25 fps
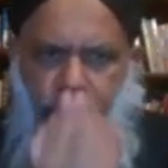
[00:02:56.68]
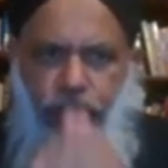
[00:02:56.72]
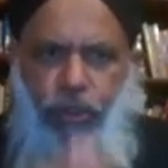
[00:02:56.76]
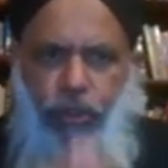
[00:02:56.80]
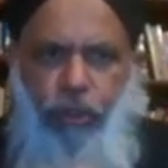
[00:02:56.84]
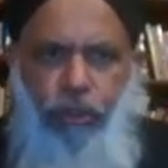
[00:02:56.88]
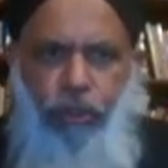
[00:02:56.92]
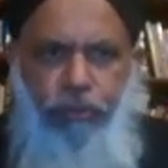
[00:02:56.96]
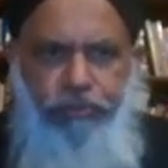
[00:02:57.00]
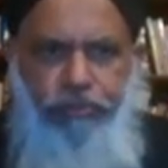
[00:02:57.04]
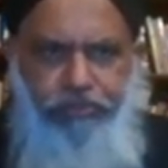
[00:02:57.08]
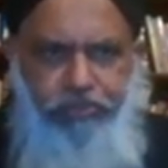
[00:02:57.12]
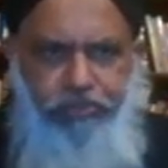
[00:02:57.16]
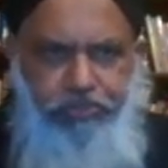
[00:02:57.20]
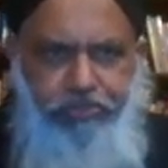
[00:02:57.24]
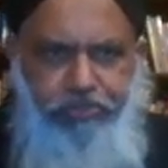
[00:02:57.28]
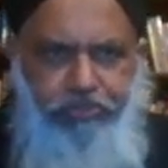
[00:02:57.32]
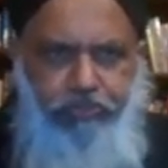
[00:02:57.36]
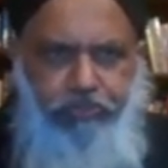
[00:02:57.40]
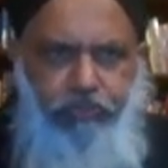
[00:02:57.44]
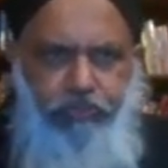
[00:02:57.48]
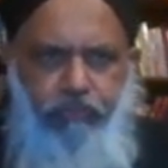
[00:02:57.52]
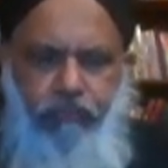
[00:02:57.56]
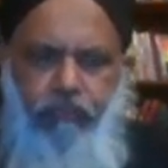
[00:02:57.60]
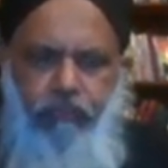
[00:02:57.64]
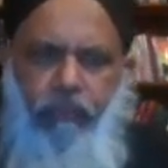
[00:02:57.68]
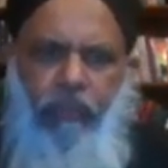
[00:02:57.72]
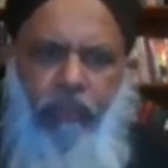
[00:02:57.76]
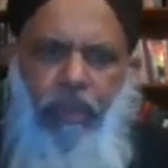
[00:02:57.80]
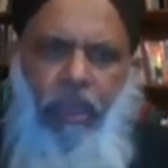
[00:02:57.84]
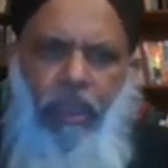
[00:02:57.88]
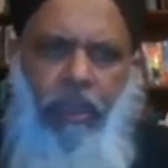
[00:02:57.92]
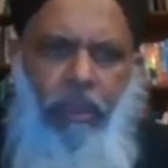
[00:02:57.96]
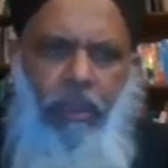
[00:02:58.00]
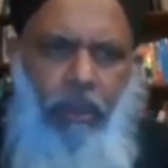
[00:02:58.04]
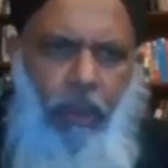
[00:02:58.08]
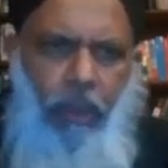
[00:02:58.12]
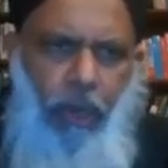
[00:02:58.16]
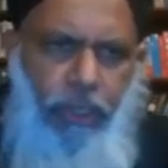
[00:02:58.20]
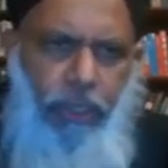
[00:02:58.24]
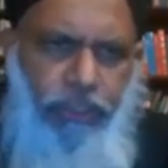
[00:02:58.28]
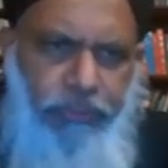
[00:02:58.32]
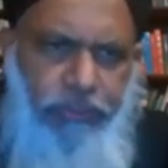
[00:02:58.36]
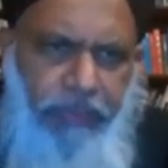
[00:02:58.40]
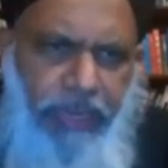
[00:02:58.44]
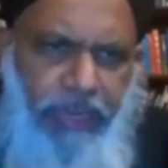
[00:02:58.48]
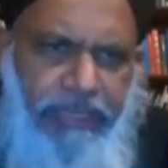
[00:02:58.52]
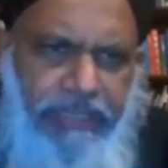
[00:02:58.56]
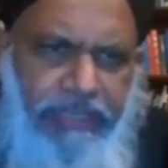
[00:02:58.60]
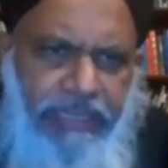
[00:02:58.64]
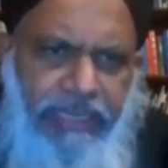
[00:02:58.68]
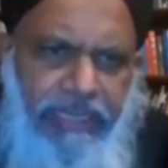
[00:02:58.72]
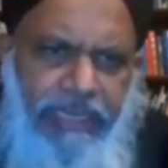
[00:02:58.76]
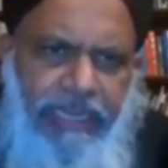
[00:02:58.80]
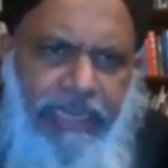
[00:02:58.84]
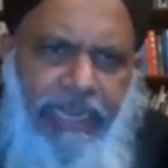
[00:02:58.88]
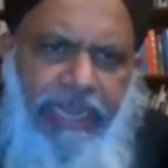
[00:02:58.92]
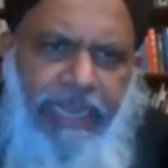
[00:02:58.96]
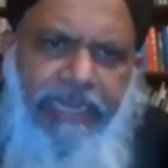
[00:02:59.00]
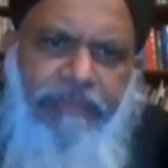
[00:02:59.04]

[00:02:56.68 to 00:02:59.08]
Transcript: so automatically